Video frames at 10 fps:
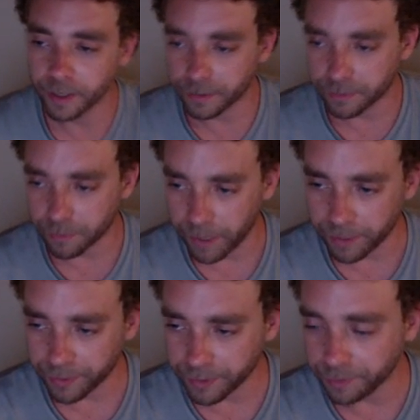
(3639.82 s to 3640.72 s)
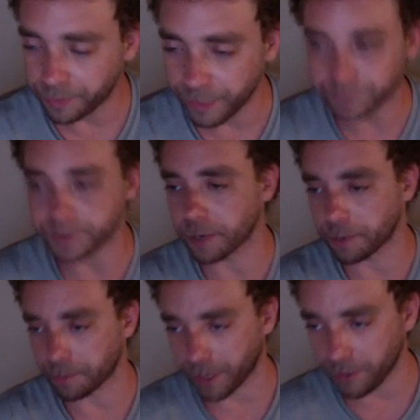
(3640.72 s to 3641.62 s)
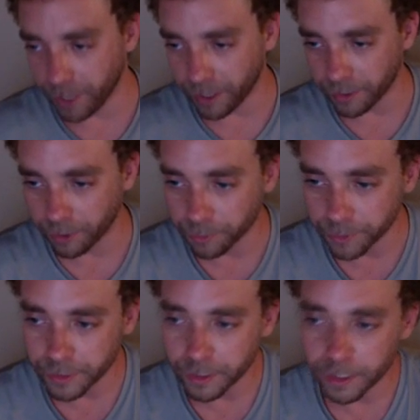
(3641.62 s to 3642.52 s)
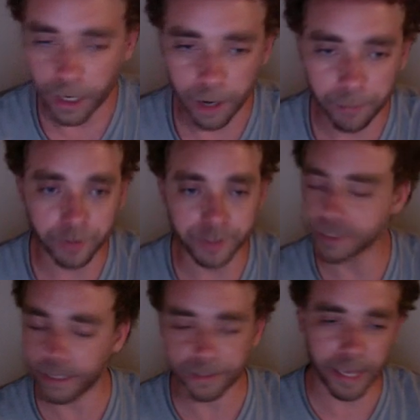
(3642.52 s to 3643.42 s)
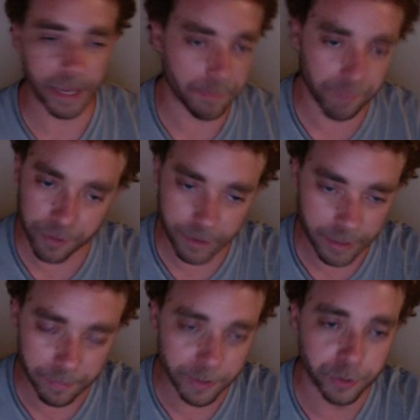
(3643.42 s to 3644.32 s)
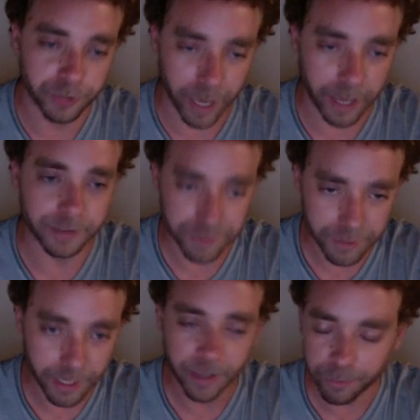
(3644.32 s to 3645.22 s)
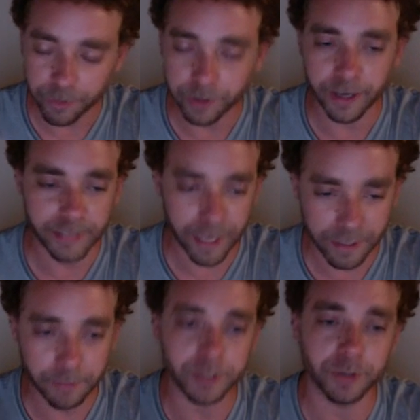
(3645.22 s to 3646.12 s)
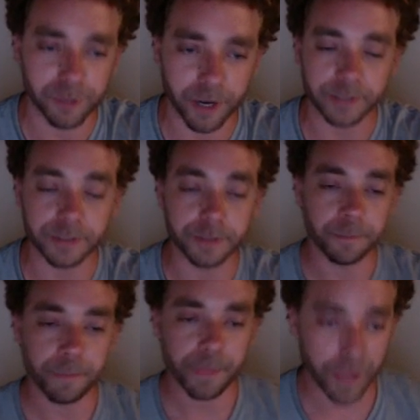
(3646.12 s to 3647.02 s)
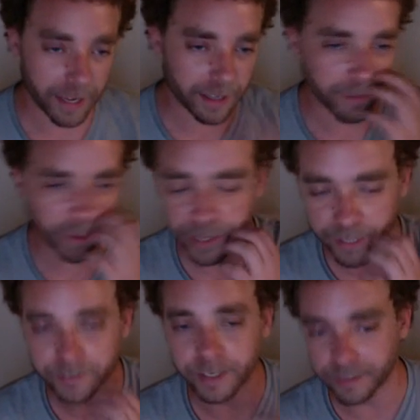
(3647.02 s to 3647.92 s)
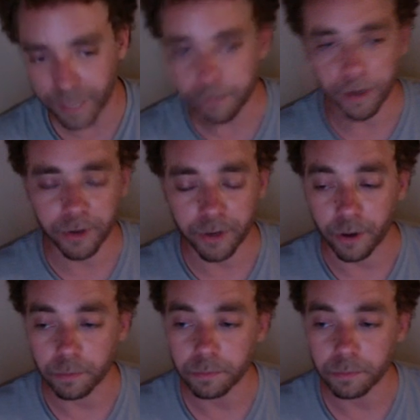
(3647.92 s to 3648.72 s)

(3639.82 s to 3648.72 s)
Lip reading: Samantha, thanks for coming by. You gotta go. You'll listen next game. Give me 2 tries. I like where your head's at. Give me 2 tries. And if you don't like it a second time, then you can go.